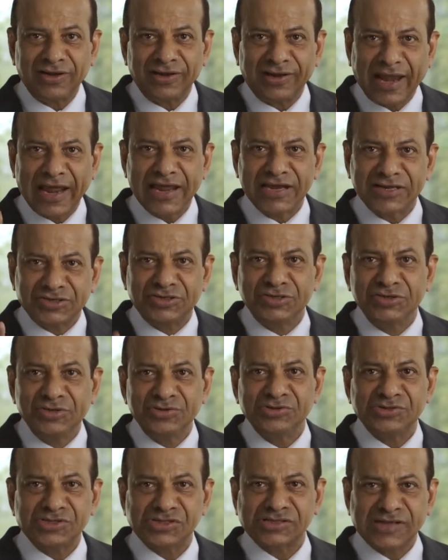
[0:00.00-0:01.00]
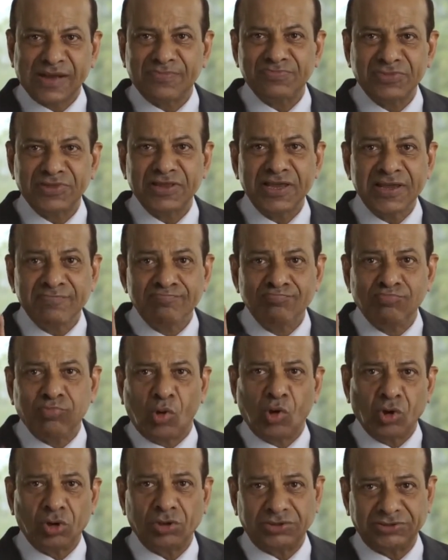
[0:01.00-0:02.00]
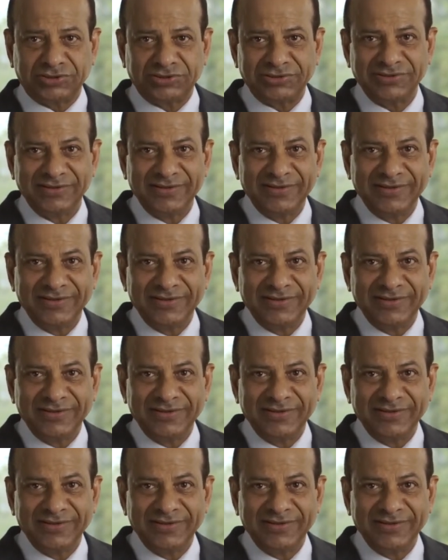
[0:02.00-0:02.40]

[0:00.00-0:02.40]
like to do something bold.